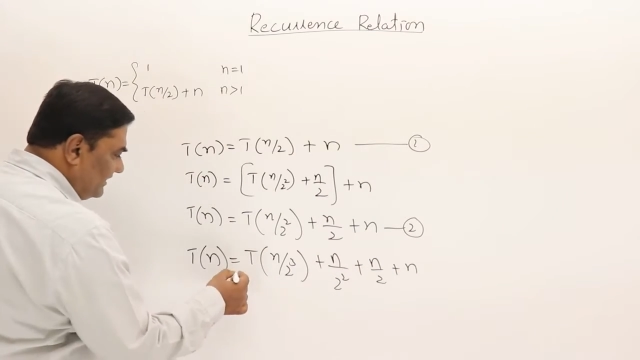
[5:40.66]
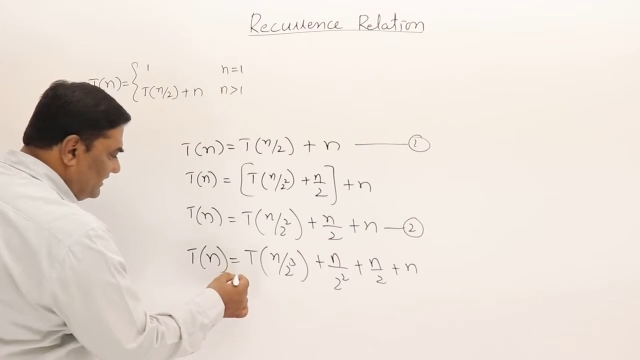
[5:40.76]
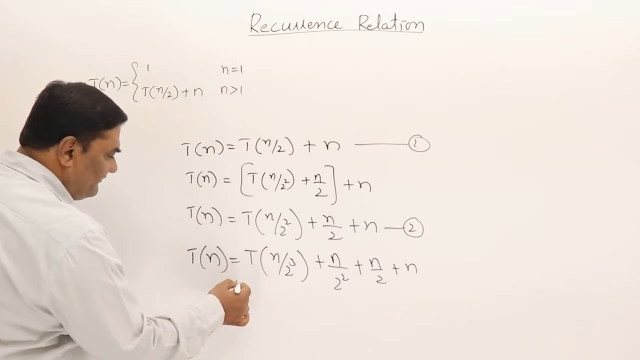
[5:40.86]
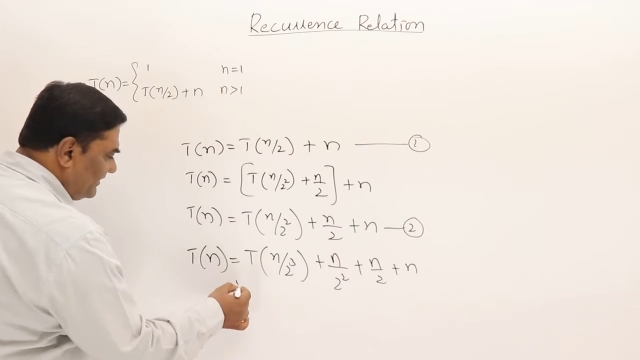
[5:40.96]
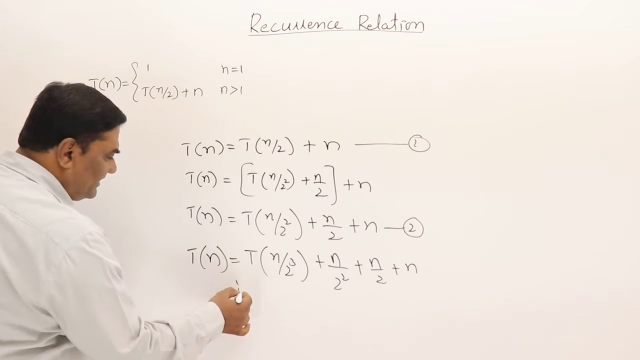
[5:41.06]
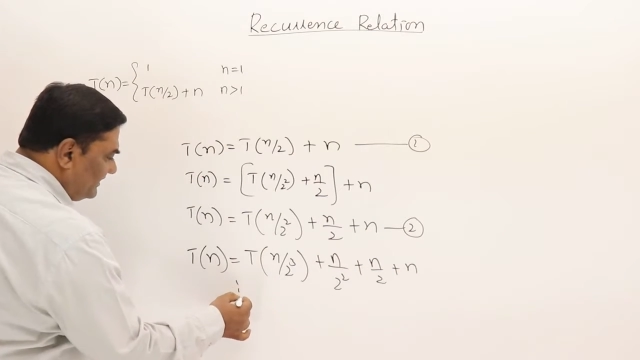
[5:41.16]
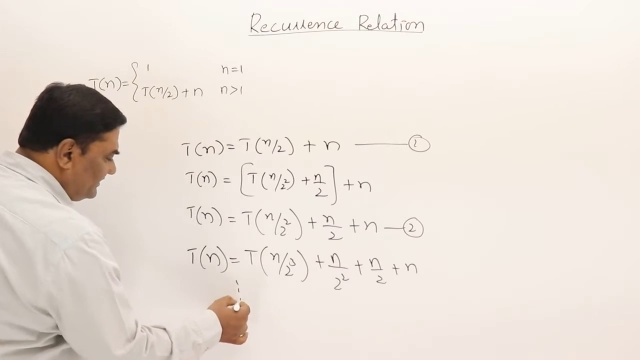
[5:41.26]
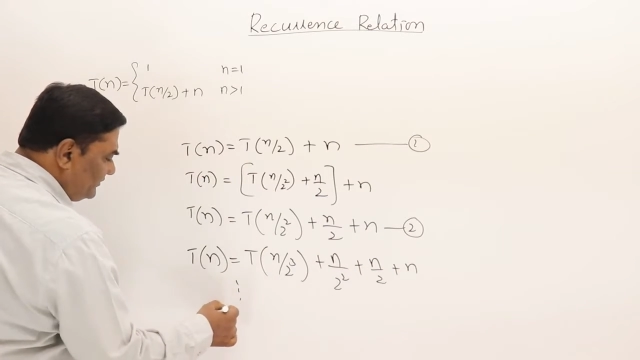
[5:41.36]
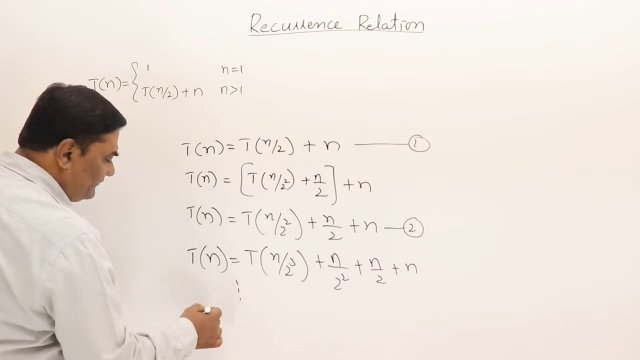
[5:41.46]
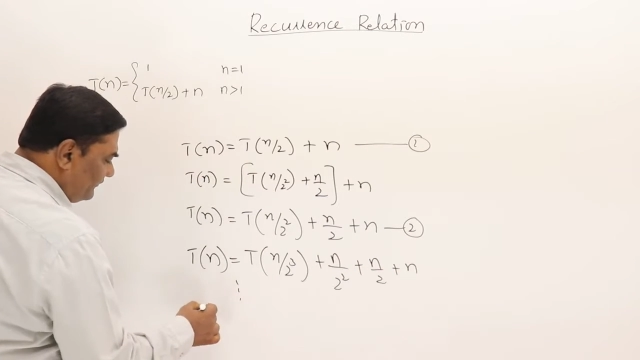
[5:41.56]
If I
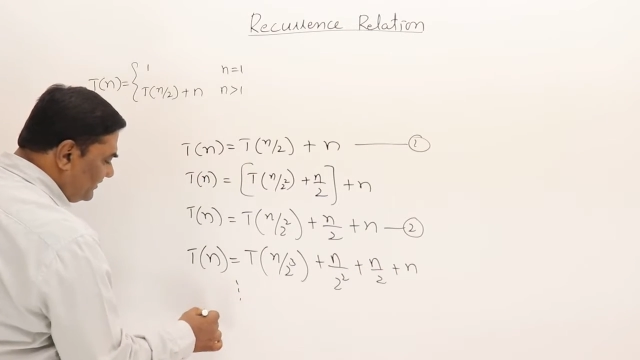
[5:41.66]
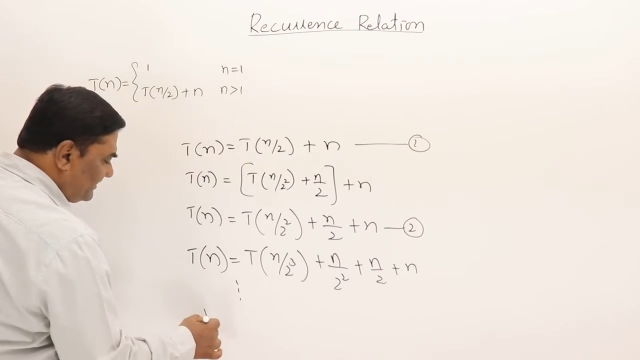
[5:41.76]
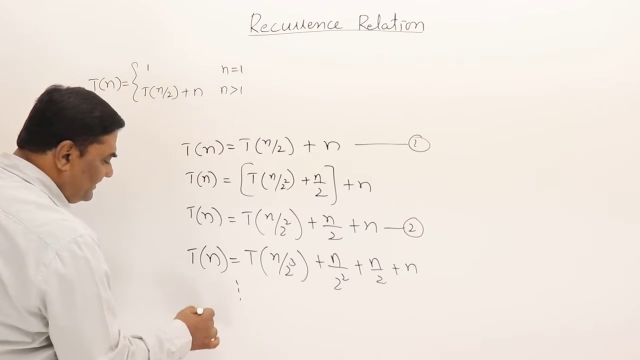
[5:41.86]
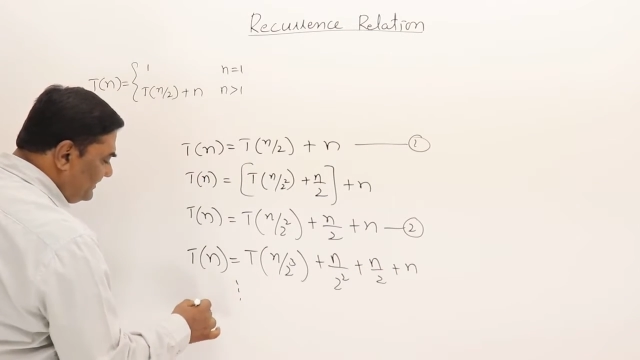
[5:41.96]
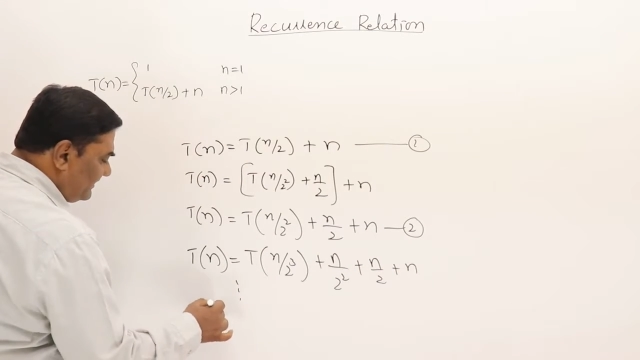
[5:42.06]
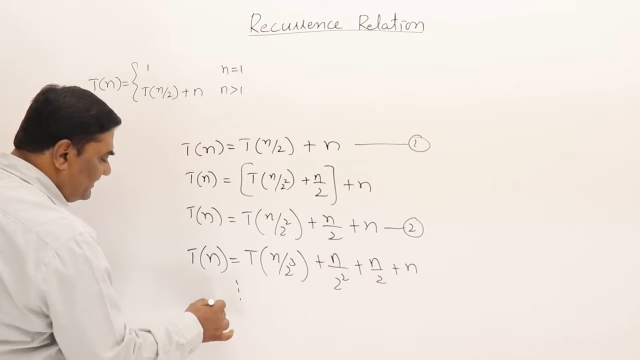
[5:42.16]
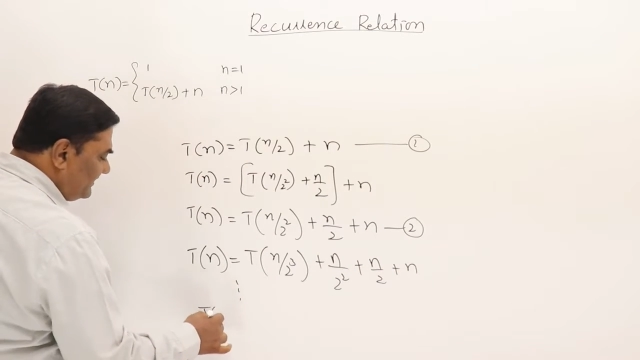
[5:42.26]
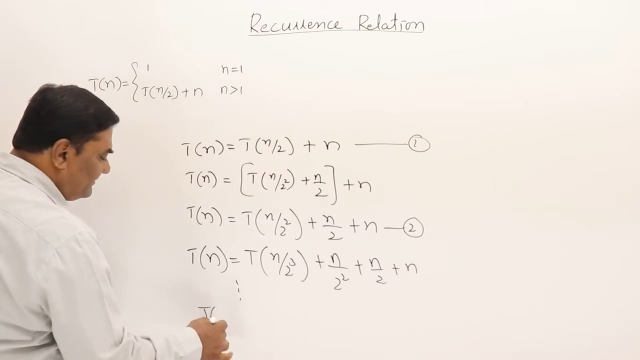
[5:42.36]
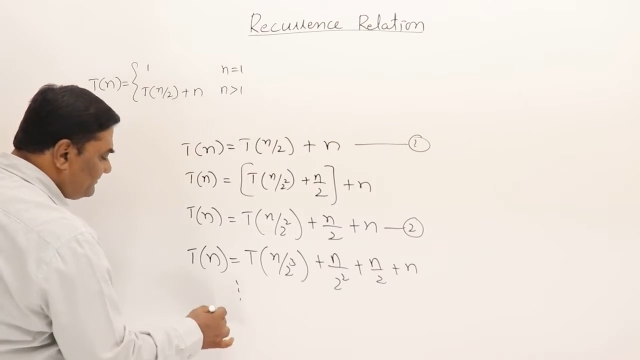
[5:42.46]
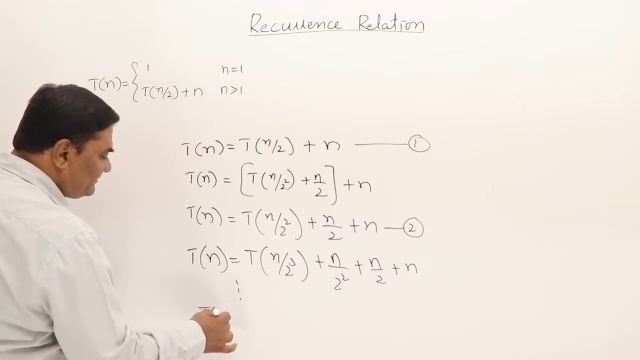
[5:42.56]
continue for k
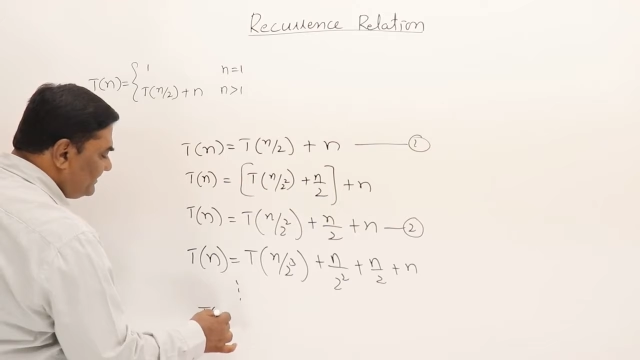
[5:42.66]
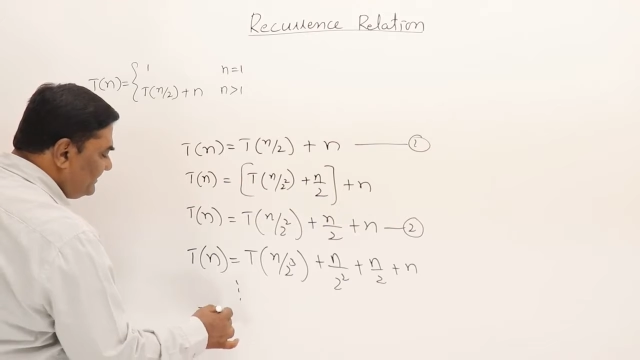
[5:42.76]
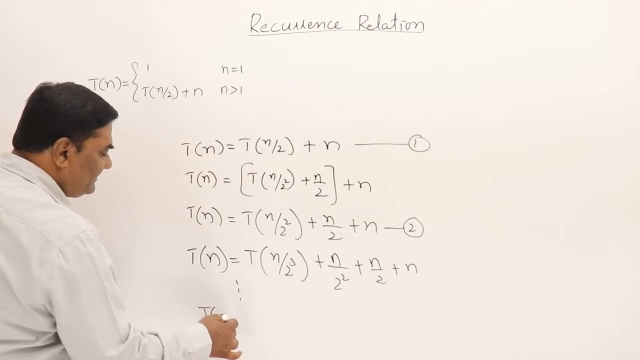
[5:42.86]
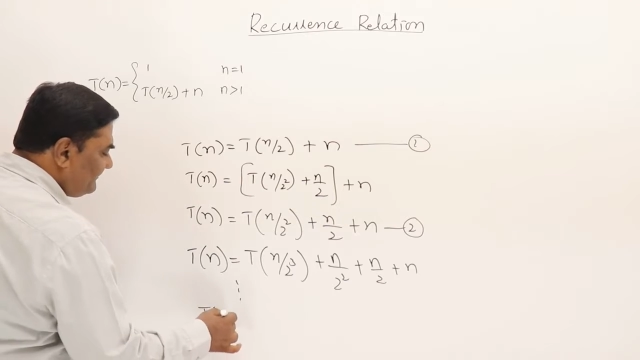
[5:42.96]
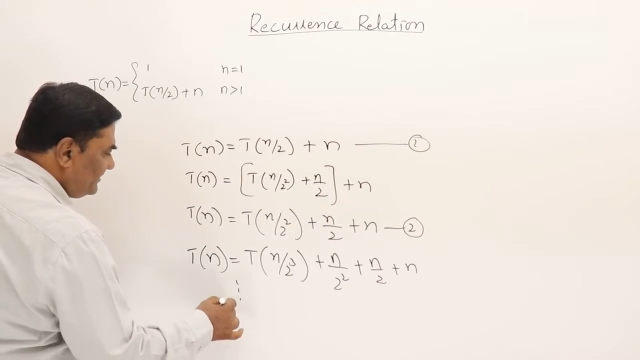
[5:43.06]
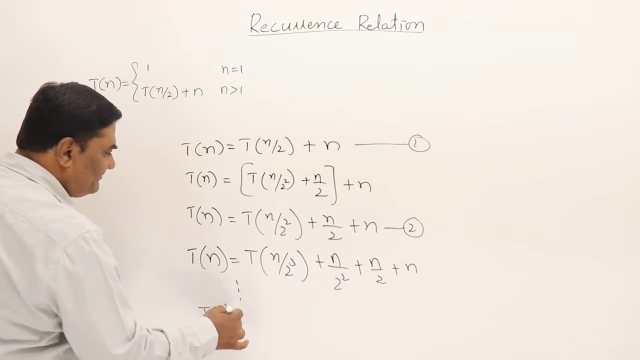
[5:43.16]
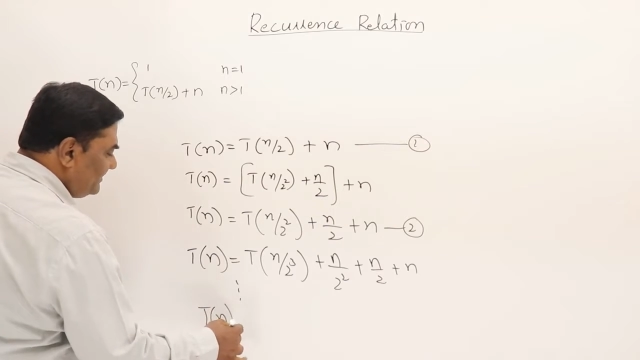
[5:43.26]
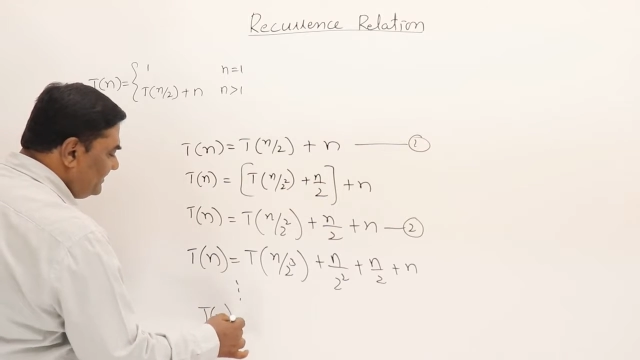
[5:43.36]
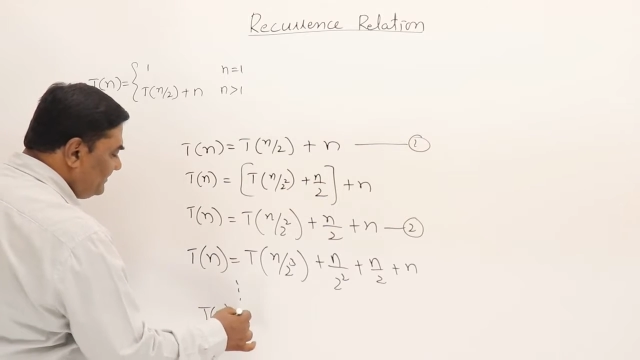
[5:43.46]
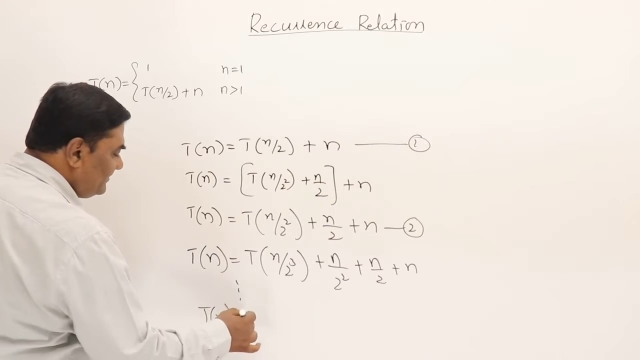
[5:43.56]
times, then it will
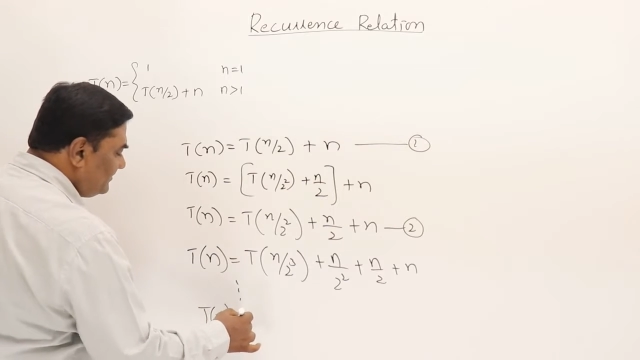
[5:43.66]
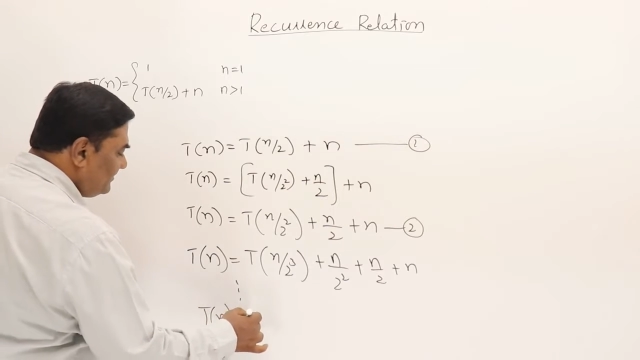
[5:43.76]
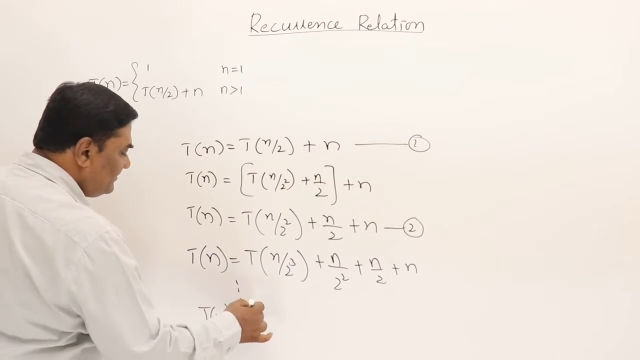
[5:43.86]
be